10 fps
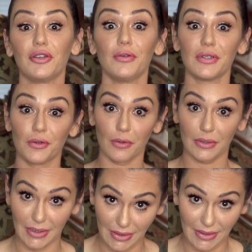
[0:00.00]
New
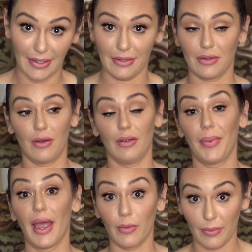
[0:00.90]
school Disney is all
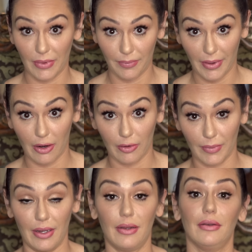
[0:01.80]
about women
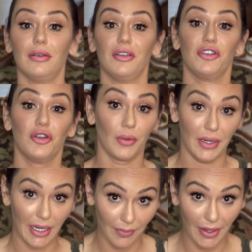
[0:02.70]
empowerment and you
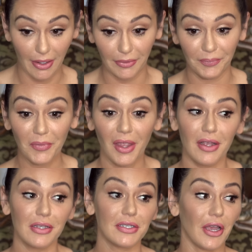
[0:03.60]
don't need a man.
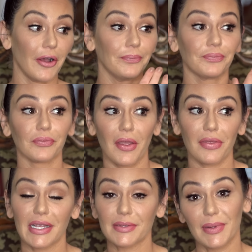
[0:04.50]
So
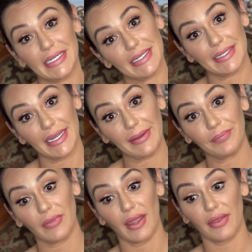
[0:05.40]
that's my
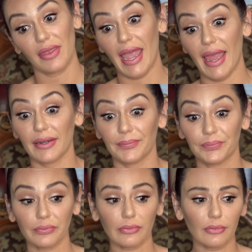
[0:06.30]
Disney. And
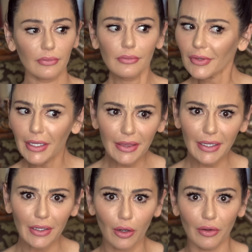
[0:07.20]
that, I
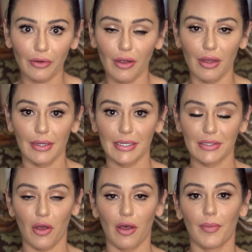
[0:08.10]
think, overall
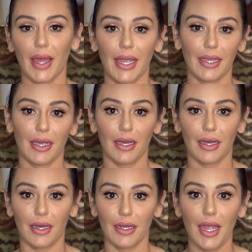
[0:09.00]
is all
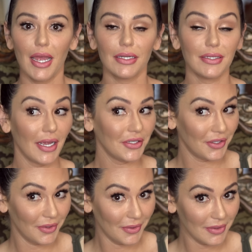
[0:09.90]
my
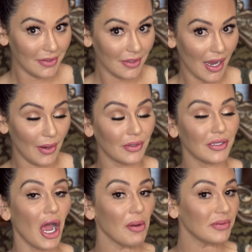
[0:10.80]
tattoos. I
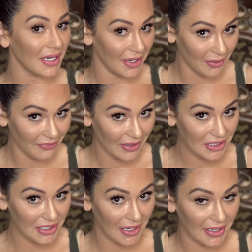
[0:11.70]
will update you if I
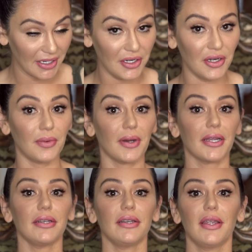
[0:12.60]
decide to get a new
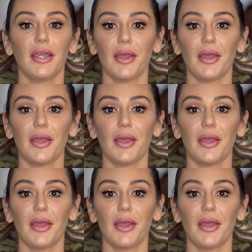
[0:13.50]
one.